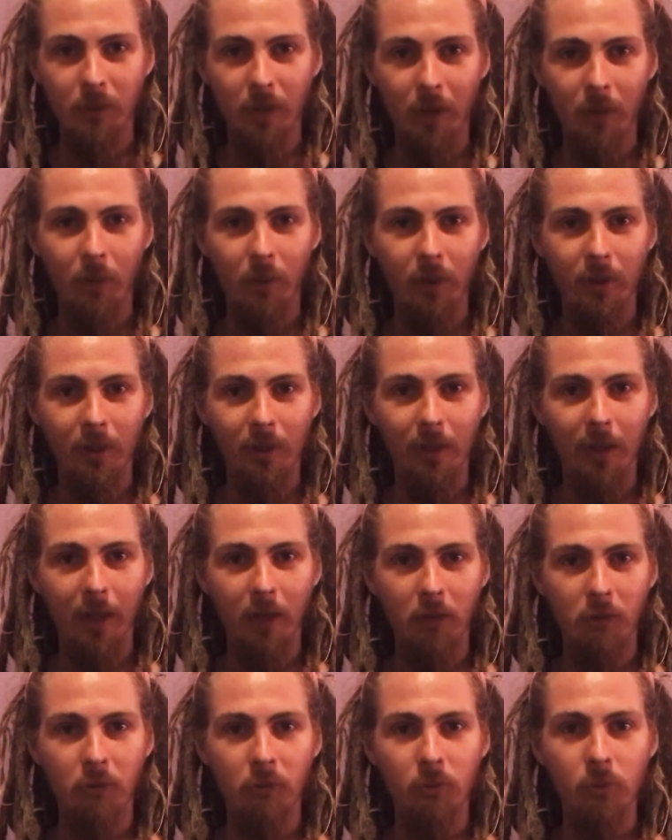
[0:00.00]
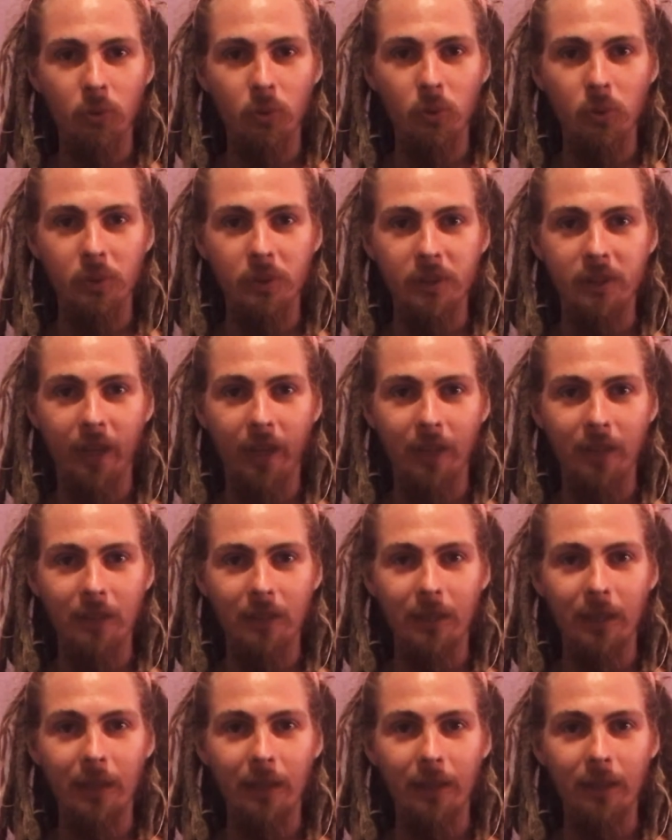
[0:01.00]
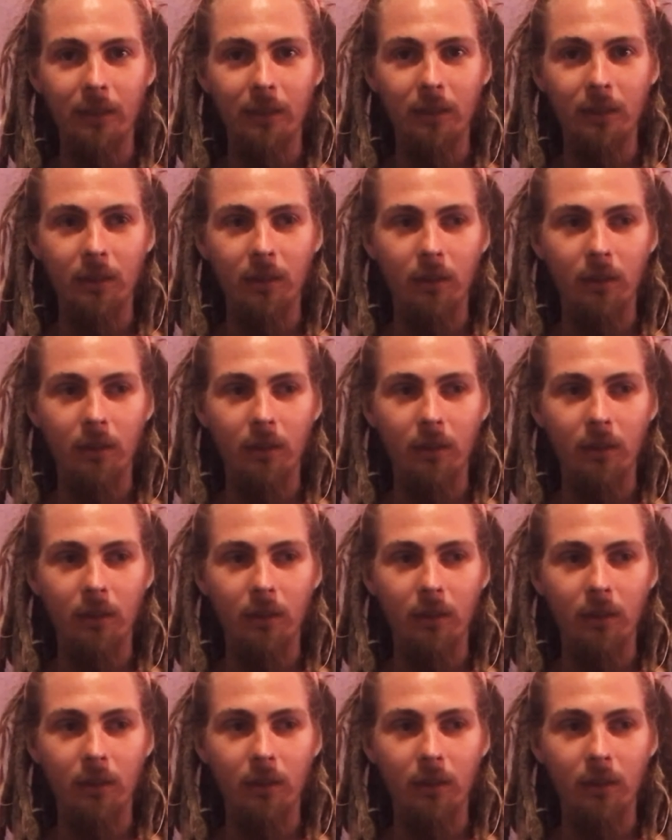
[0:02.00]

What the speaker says: I wanted like full psychedelic,